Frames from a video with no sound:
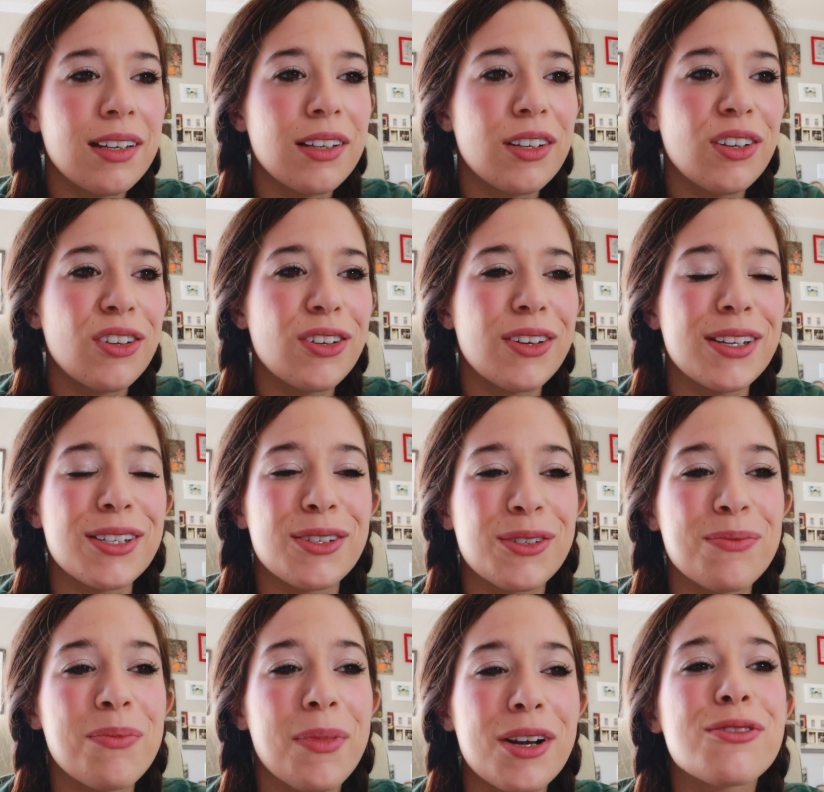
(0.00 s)
is
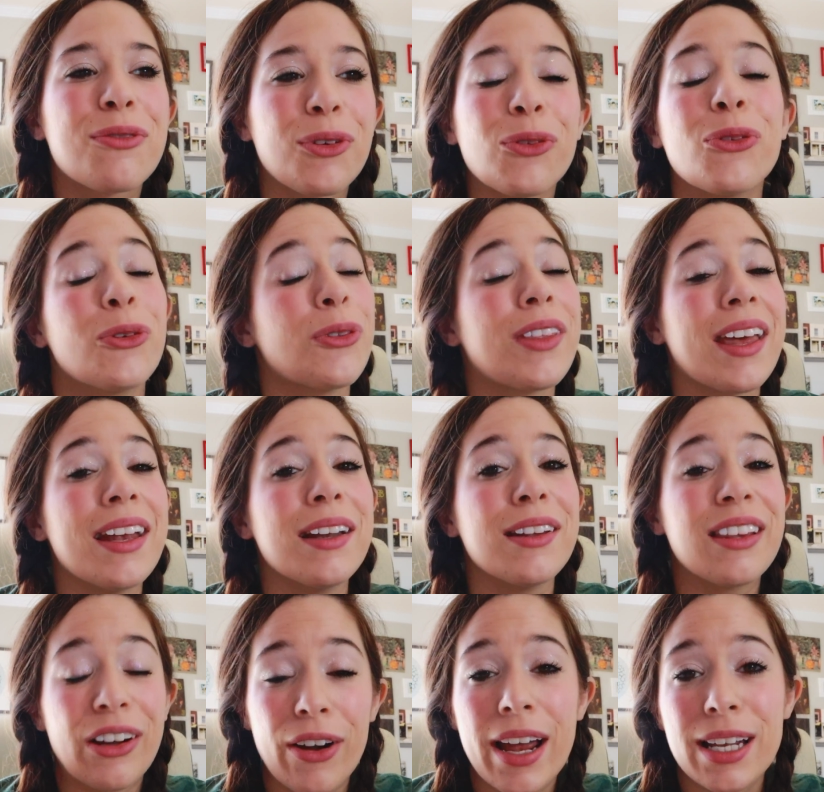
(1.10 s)
much further than
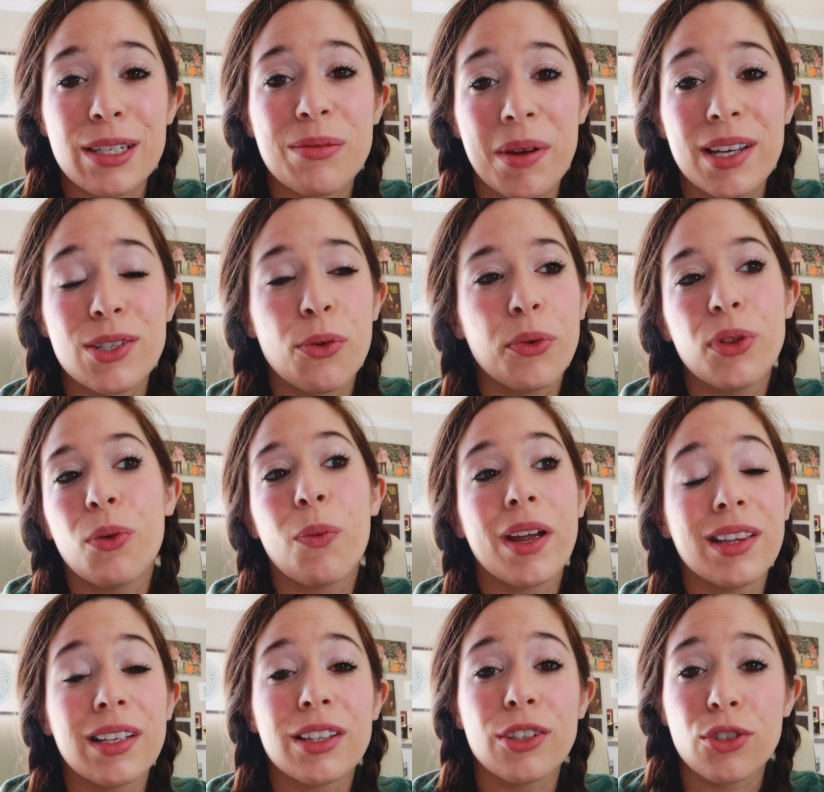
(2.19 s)
their headspace or the way
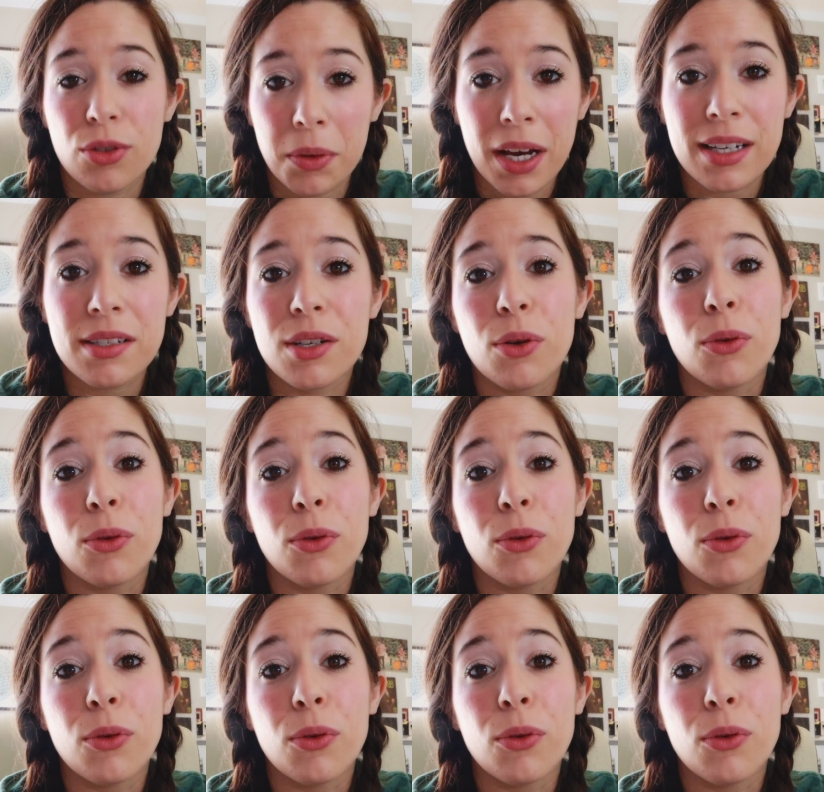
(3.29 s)
that they're dressed